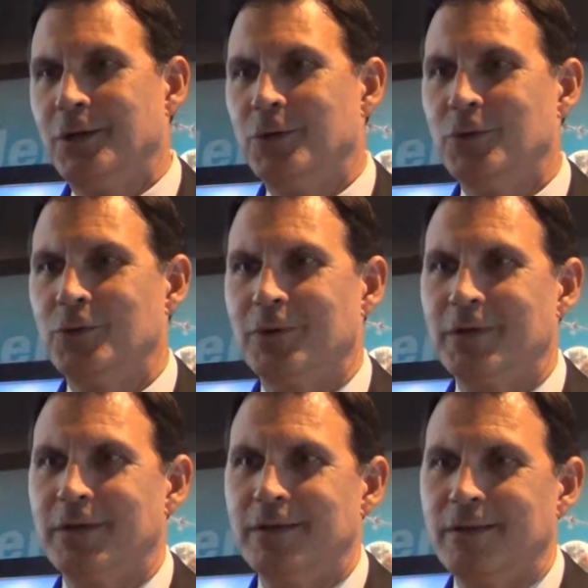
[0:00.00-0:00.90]

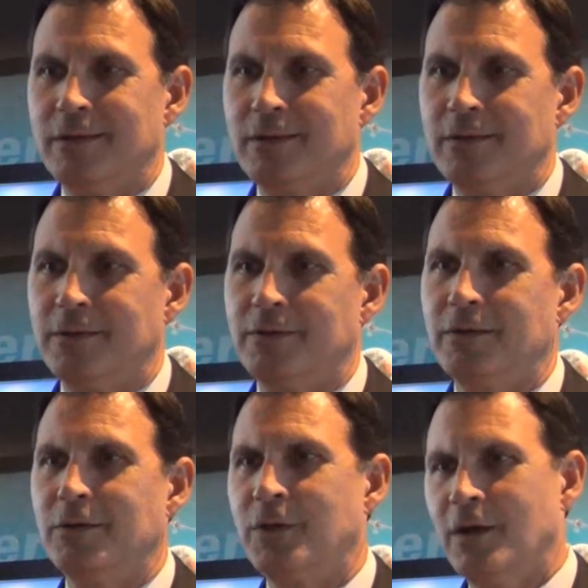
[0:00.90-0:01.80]

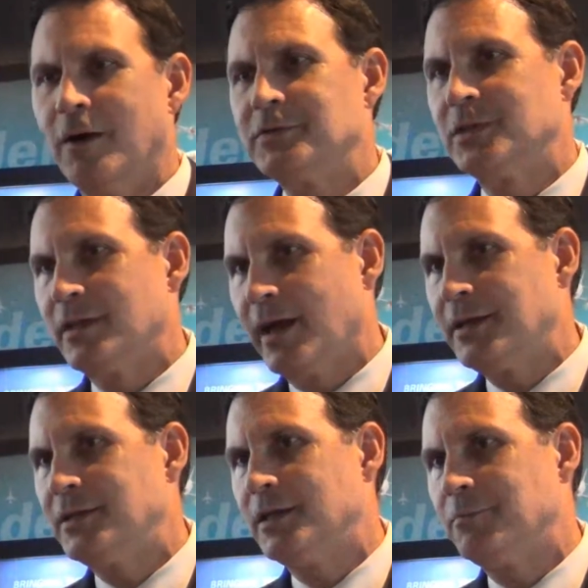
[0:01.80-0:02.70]
You think obviously the
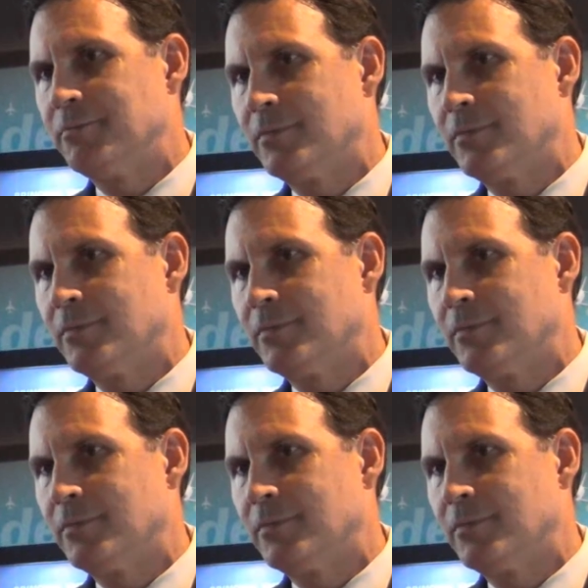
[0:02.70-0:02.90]
IT